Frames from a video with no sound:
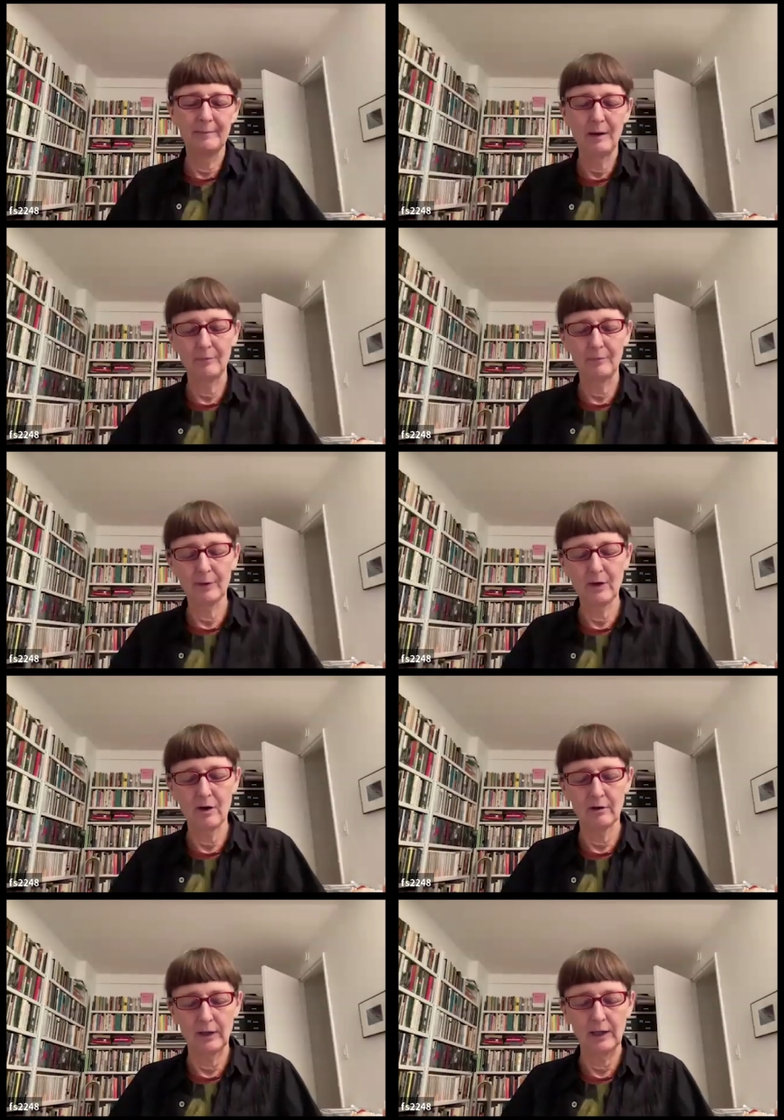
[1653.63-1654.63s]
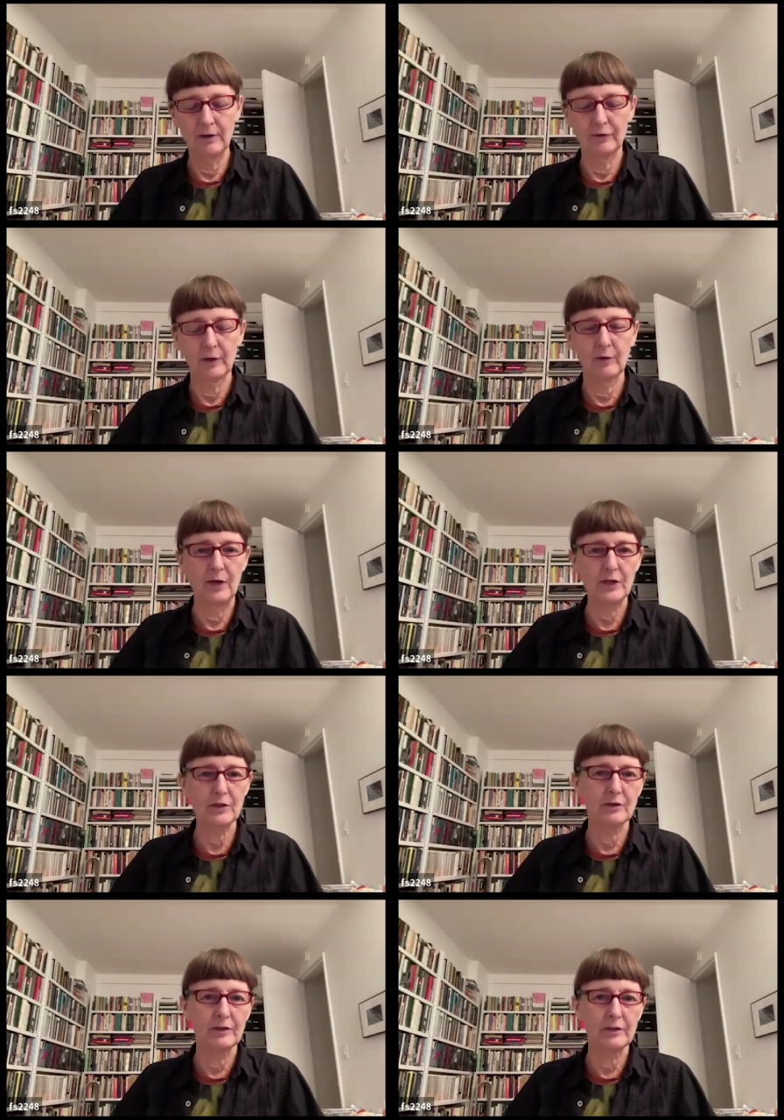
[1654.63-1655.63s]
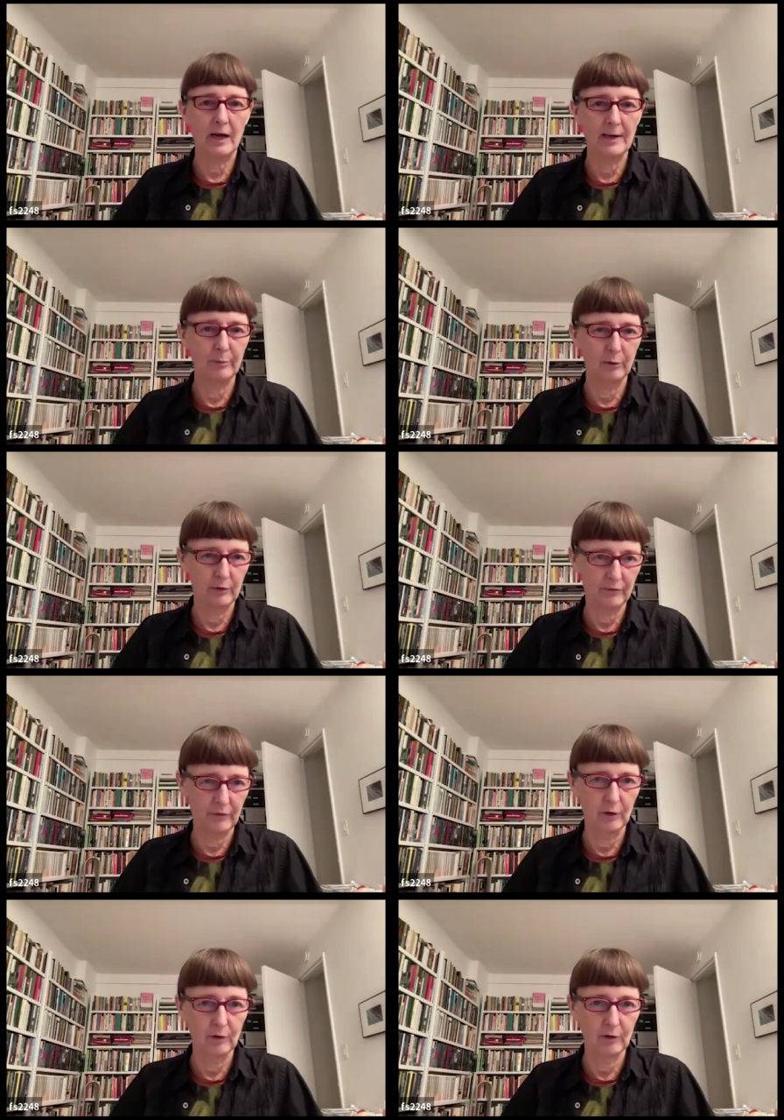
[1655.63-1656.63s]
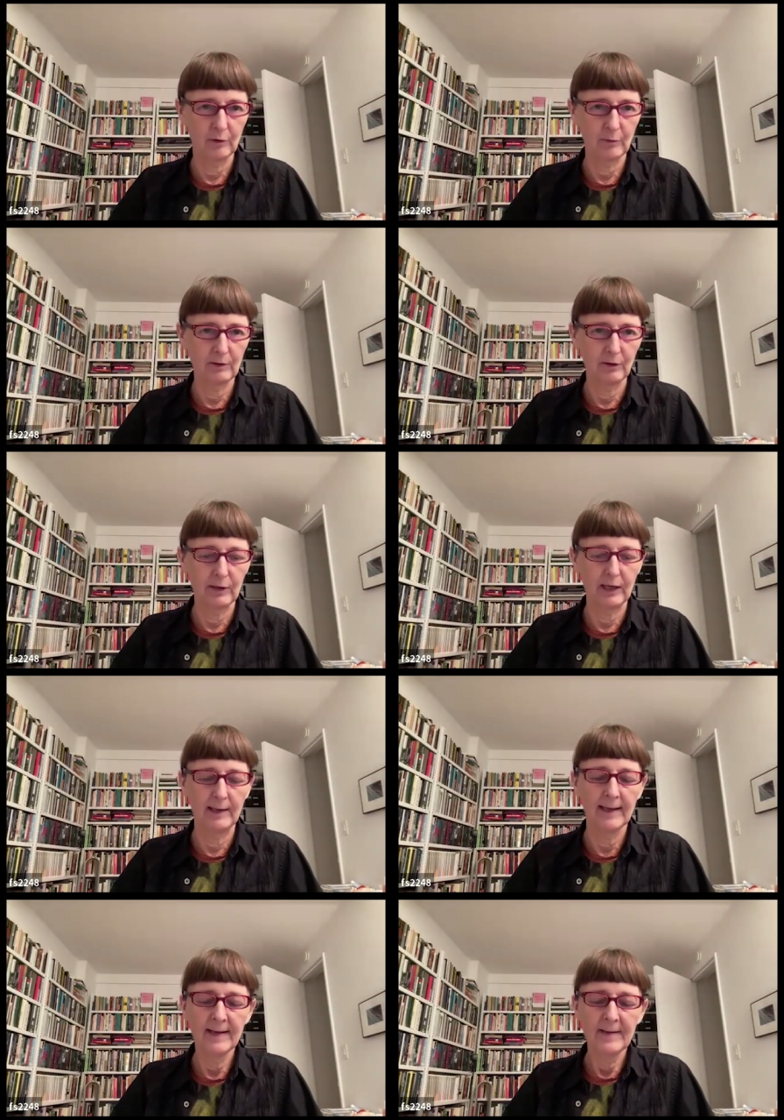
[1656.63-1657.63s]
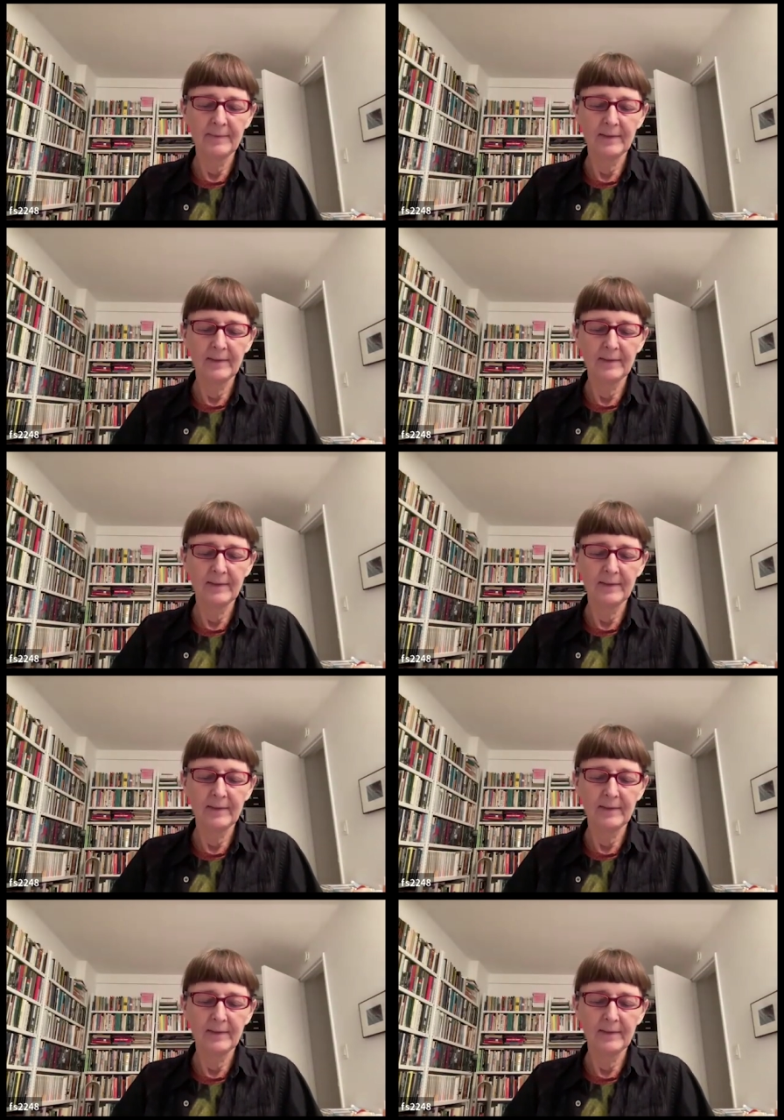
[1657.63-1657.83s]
but we're not looking for a conventional design portfolio we're looking